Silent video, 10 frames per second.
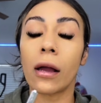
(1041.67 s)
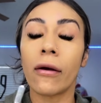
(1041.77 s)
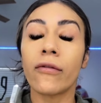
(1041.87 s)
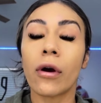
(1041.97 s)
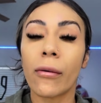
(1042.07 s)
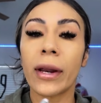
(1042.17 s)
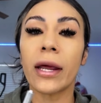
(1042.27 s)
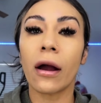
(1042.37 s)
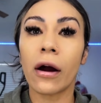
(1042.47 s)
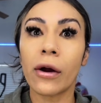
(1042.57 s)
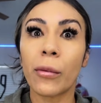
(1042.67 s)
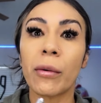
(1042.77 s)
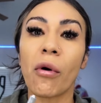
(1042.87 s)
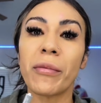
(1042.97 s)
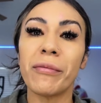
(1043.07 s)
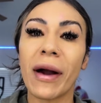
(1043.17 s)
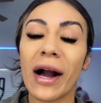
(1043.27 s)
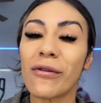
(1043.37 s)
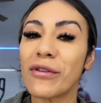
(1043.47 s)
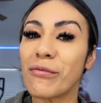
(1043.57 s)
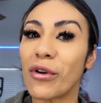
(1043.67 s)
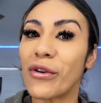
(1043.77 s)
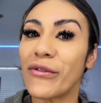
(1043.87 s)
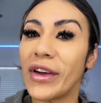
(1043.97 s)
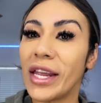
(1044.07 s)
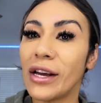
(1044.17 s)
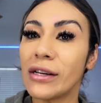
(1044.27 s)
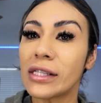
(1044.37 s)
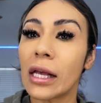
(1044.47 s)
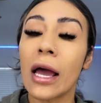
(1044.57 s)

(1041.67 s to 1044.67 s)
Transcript: If you already are, we will be back with more videos.